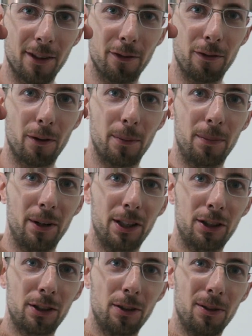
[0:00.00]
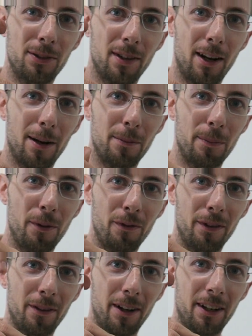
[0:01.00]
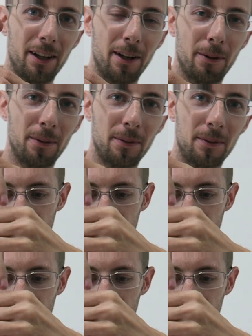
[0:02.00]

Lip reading: are the 4 breech screws that I'm removing right now.